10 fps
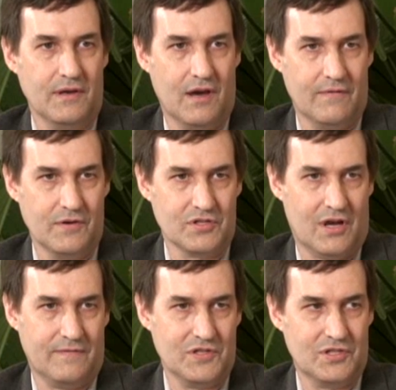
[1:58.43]
the governor's
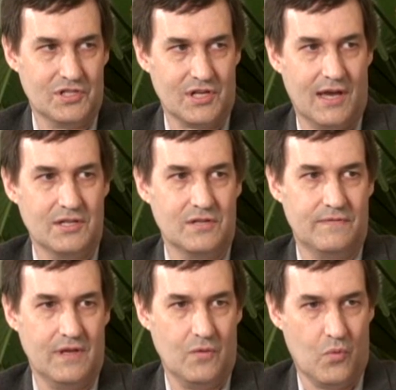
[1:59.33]
office decides
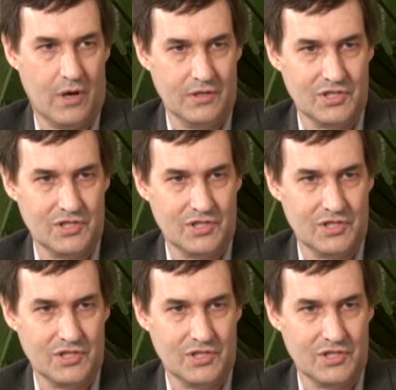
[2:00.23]
if they want